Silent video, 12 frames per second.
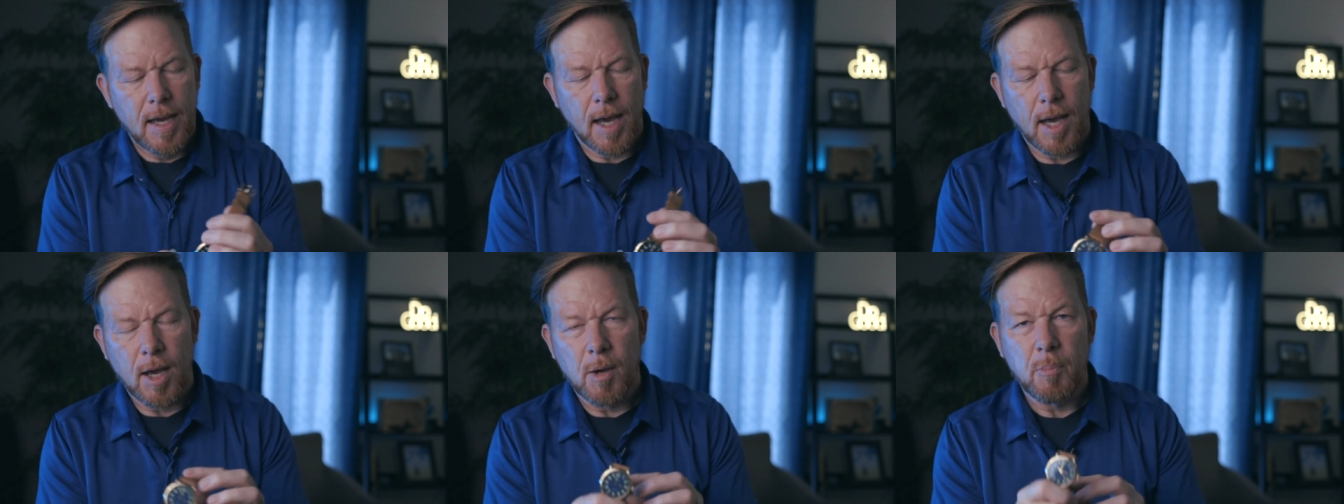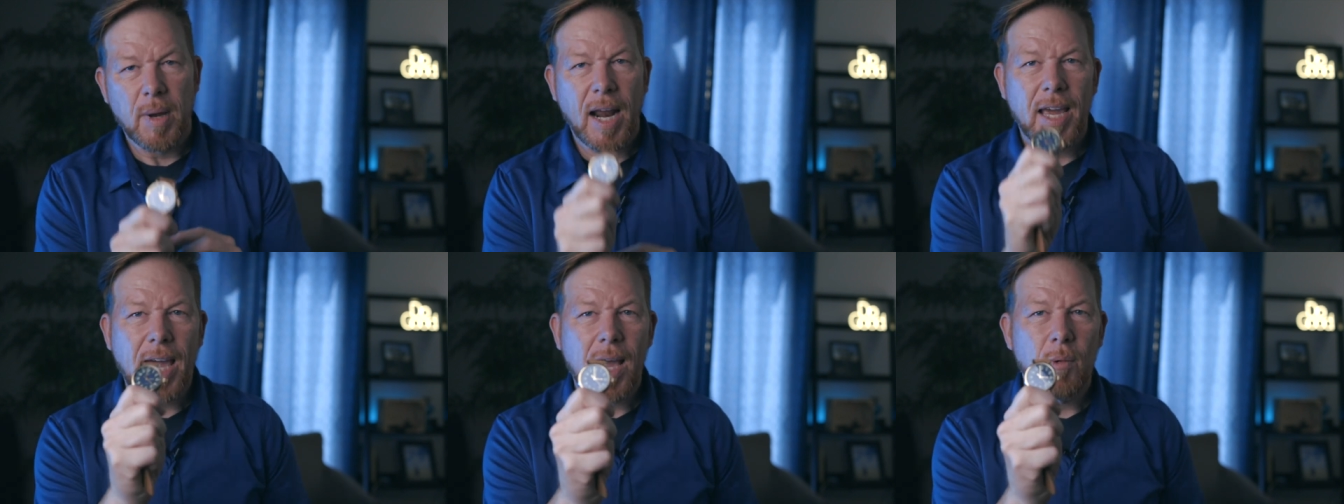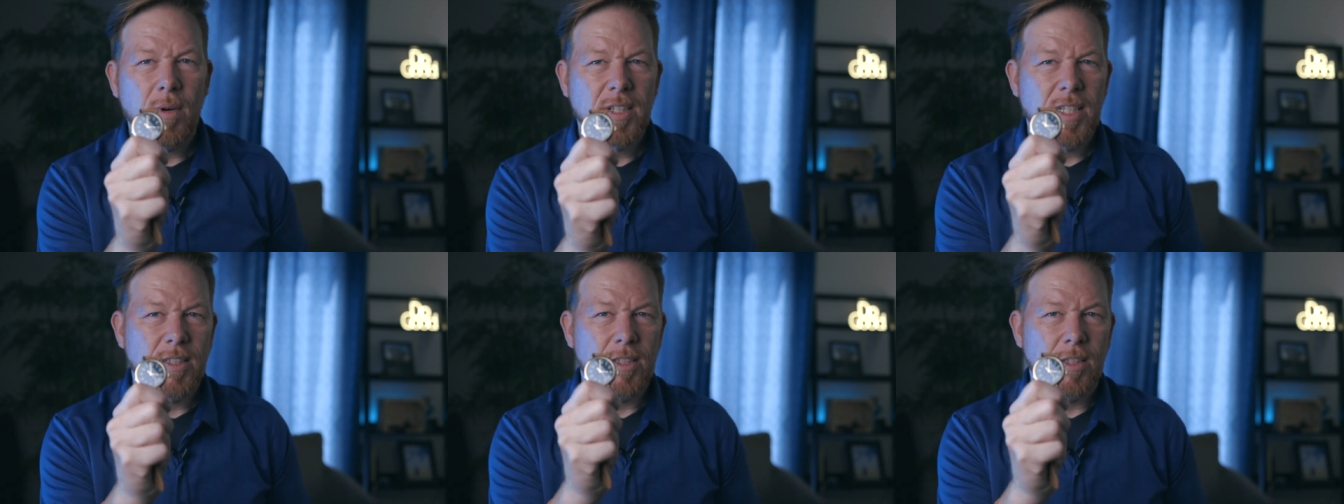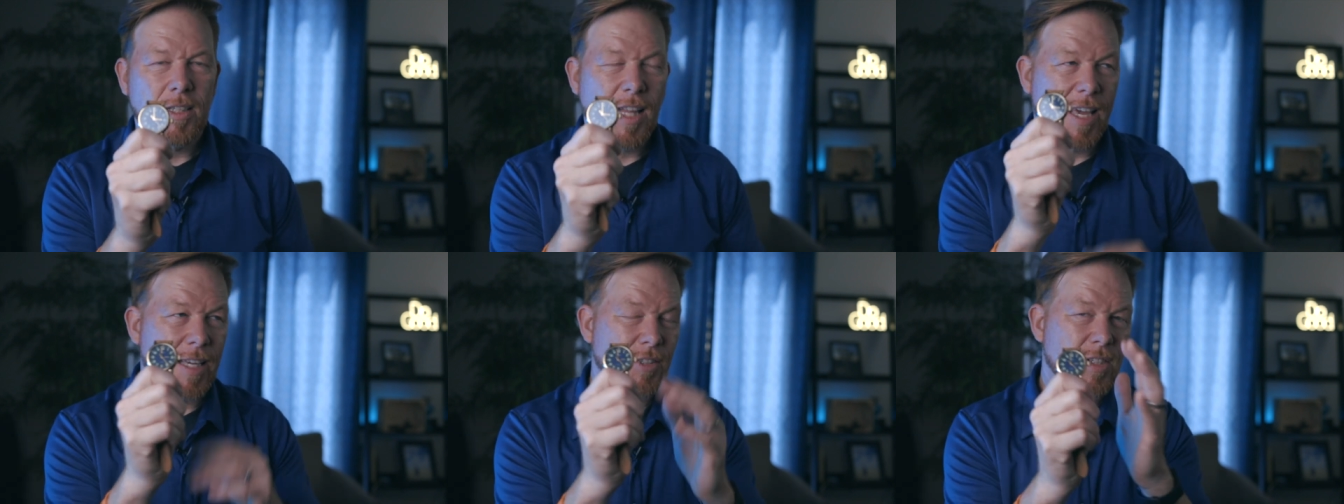But I kind of wanted it to look
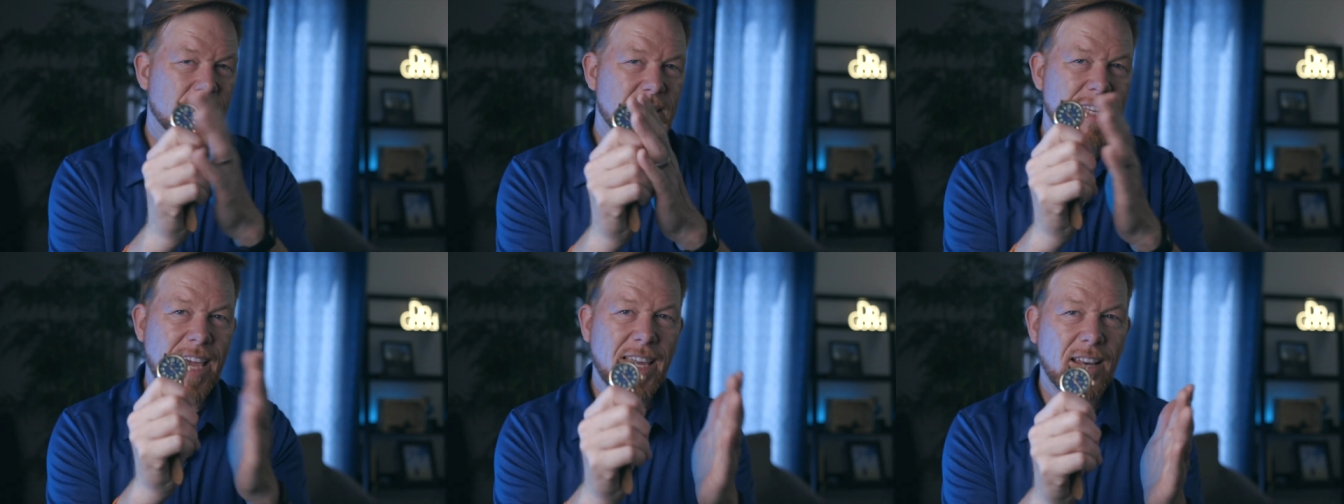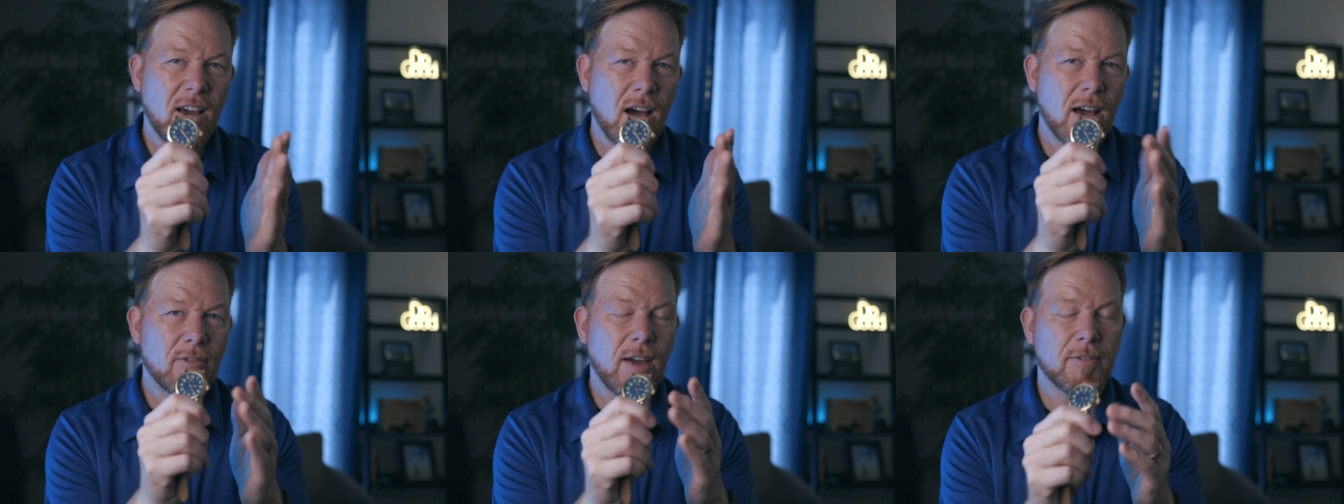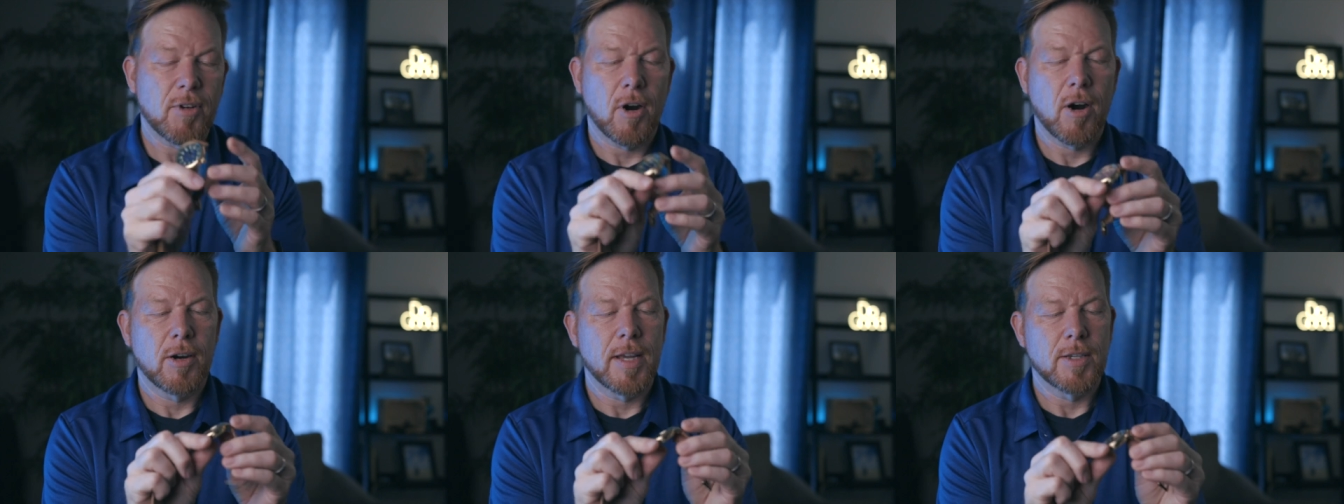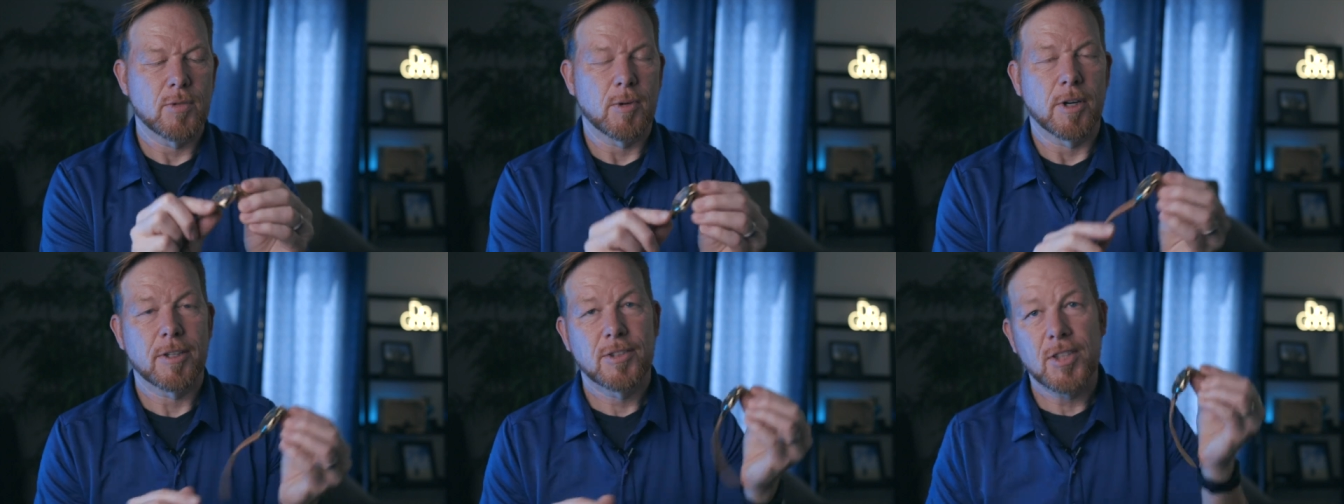like just taking off after a hard day's
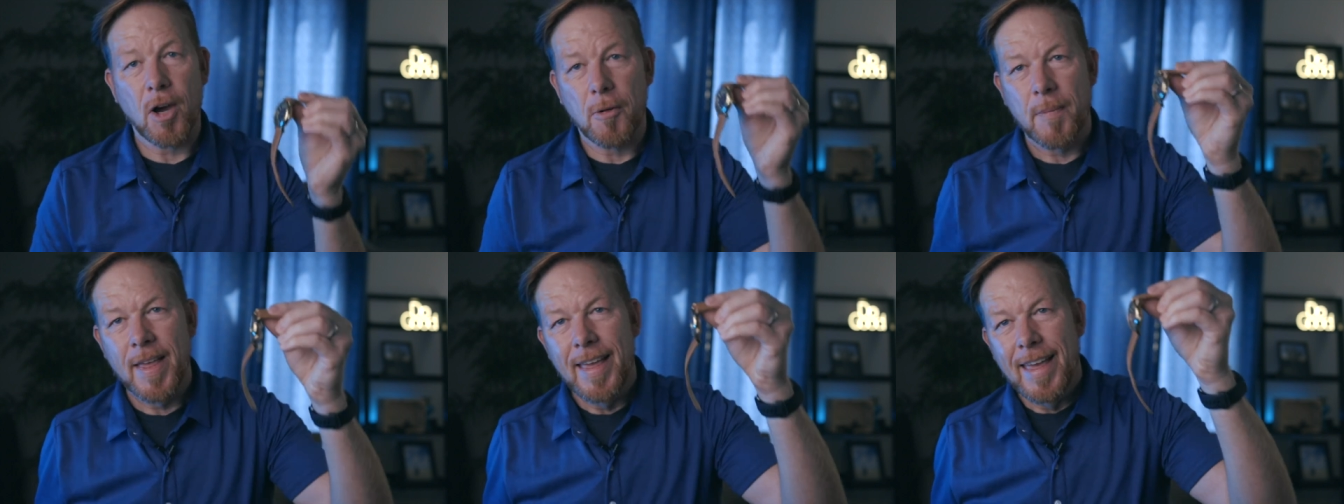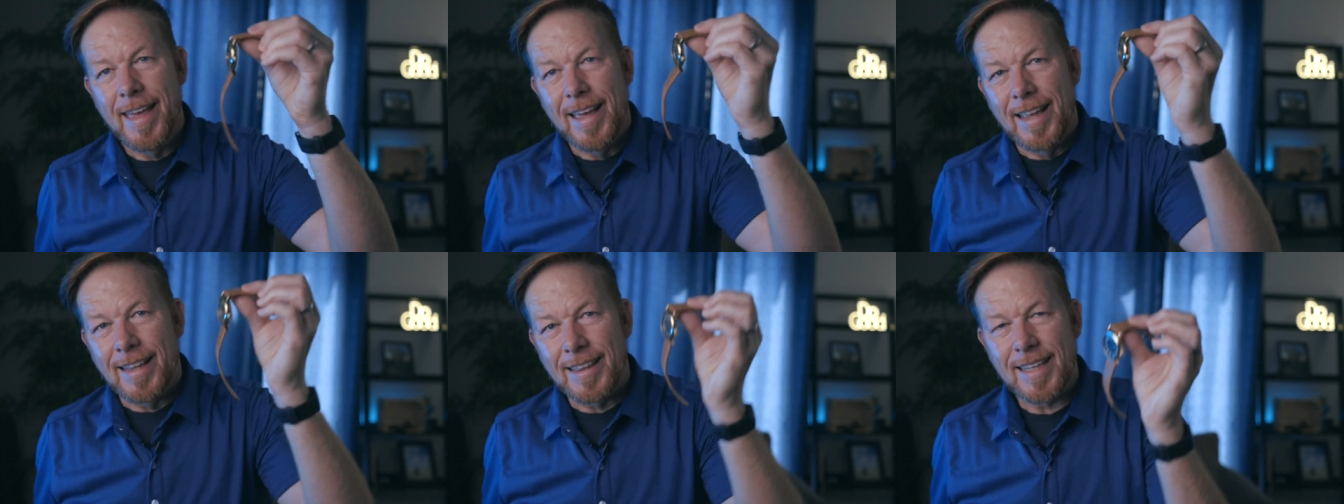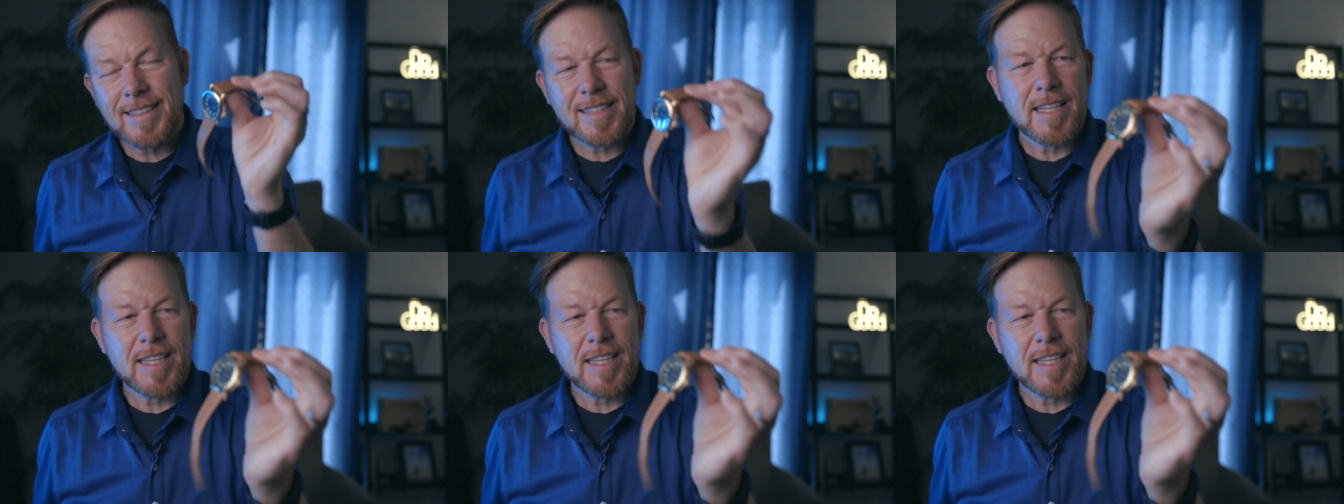work. So let's